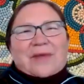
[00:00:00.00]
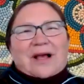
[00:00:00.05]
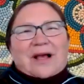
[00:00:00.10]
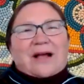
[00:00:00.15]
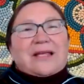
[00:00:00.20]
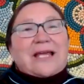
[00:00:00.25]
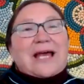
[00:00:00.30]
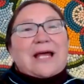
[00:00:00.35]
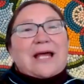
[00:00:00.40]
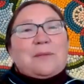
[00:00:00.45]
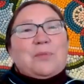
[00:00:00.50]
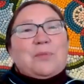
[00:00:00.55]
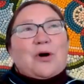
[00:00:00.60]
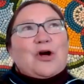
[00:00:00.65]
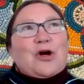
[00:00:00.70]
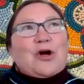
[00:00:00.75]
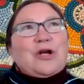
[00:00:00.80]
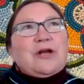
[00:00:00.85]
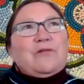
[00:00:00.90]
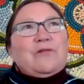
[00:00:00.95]
again,
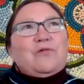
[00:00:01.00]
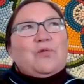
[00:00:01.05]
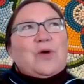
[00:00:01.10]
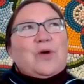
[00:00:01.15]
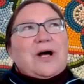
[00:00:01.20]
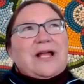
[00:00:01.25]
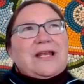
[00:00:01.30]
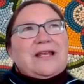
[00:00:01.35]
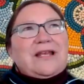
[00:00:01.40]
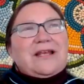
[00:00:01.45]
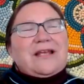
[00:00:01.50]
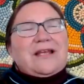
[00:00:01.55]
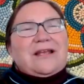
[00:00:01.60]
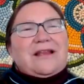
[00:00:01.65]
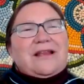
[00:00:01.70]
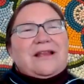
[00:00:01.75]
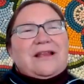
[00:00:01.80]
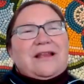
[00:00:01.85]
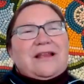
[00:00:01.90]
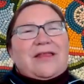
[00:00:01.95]
part of what
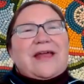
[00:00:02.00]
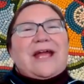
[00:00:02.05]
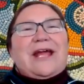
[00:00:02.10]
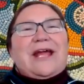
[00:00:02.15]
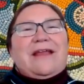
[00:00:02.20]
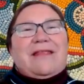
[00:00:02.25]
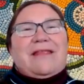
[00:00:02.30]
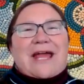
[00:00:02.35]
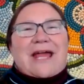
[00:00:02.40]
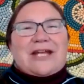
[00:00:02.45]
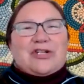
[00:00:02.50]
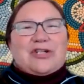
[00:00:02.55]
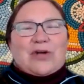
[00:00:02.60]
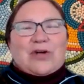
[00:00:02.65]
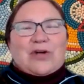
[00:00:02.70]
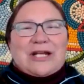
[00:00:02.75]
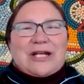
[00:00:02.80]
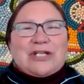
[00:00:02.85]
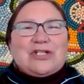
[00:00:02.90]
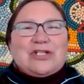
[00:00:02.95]
they
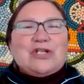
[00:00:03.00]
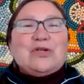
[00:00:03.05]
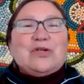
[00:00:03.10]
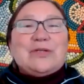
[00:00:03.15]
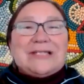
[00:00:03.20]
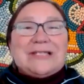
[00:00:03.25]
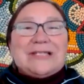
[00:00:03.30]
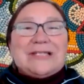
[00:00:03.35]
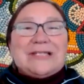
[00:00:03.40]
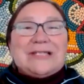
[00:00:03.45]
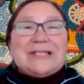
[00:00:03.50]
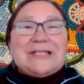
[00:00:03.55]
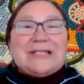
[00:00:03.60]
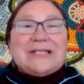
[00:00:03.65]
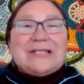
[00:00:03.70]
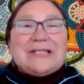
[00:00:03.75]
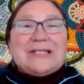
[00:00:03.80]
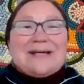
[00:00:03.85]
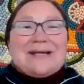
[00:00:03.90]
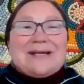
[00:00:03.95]
try to do
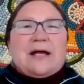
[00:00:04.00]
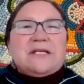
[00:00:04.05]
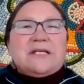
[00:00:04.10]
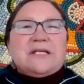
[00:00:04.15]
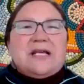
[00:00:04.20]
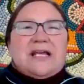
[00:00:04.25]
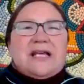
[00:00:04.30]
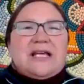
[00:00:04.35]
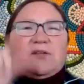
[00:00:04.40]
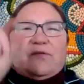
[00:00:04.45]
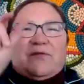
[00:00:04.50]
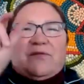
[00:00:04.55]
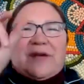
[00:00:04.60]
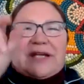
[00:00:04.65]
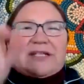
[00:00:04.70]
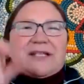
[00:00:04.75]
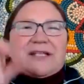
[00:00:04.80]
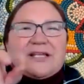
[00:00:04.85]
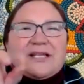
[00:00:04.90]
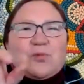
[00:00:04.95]
sometimes is
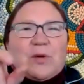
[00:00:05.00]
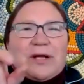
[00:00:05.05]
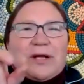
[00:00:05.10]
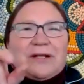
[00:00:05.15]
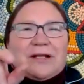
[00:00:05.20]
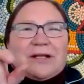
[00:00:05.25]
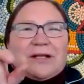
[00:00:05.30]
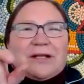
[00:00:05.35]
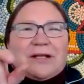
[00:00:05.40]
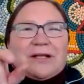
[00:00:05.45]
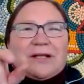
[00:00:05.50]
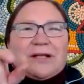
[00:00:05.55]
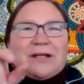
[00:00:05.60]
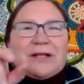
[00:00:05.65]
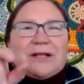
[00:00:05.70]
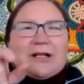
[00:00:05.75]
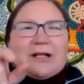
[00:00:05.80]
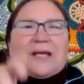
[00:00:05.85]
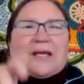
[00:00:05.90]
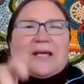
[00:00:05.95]
fix this one little
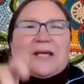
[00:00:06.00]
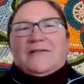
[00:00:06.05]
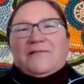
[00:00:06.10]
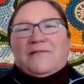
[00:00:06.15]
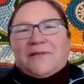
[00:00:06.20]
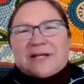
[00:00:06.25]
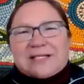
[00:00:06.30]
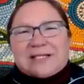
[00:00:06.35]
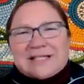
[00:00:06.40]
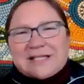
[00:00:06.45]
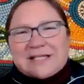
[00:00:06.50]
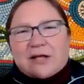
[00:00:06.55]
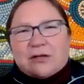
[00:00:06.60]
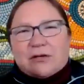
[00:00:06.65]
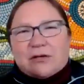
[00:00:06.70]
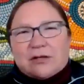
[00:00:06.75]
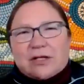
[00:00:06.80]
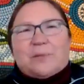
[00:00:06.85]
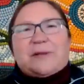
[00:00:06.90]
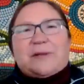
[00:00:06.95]
piece and fix this
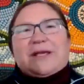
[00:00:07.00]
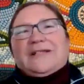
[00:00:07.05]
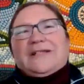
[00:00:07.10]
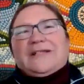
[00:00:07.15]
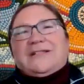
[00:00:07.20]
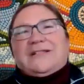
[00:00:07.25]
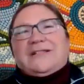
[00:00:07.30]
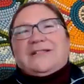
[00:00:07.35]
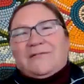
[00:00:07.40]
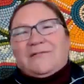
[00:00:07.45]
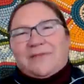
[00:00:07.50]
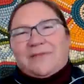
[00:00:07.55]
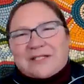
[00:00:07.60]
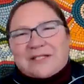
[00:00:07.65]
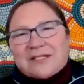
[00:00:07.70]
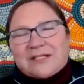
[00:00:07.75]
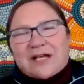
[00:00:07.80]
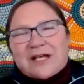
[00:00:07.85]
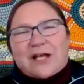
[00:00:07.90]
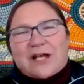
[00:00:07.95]
other little piece and
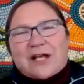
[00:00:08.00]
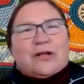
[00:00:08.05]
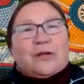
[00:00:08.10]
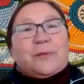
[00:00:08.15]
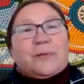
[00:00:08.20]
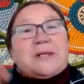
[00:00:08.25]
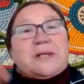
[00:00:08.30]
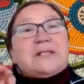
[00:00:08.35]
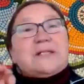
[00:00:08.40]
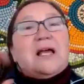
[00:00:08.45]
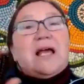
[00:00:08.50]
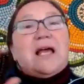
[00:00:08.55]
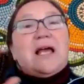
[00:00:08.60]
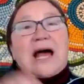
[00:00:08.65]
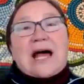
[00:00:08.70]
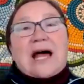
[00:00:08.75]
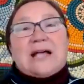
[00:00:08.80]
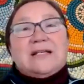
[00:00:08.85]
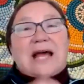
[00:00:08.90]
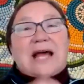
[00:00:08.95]
fix this other little piece
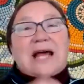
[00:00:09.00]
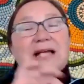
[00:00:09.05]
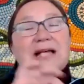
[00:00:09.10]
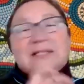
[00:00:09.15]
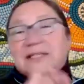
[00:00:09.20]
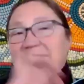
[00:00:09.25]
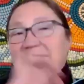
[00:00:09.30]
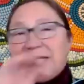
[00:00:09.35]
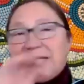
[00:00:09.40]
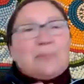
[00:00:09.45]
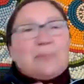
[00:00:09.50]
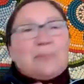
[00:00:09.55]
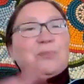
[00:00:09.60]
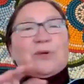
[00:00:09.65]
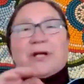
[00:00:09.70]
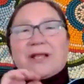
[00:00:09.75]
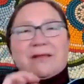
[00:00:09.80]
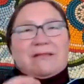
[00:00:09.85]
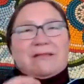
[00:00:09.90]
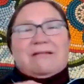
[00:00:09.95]
as
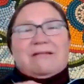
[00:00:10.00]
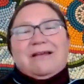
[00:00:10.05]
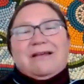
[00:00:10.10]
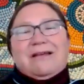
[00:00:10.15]
separate